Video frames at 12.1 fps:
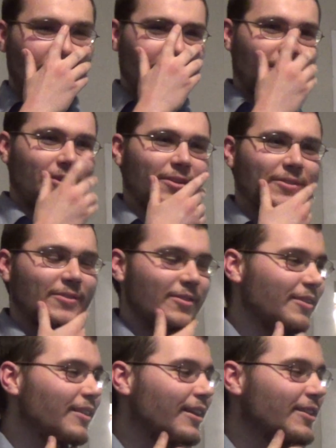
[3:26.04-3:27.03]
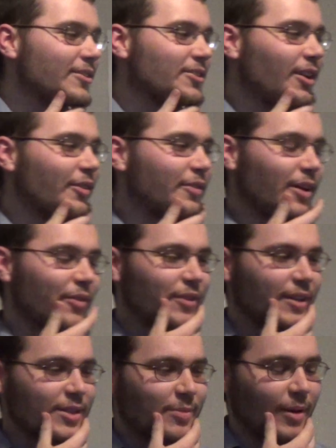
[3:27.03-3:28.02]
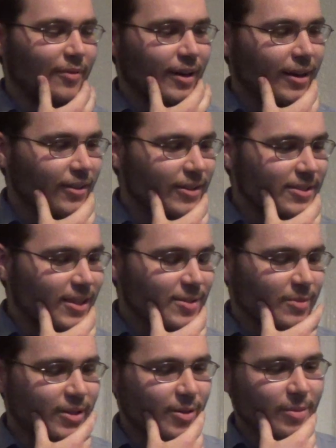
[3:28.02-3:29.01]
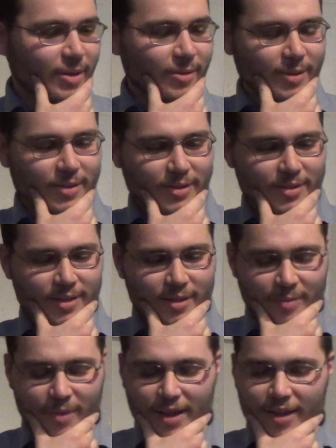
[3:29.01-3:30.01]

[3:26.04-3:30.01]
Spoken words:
didn't solve enough things by violence, that's why nobody went to see them.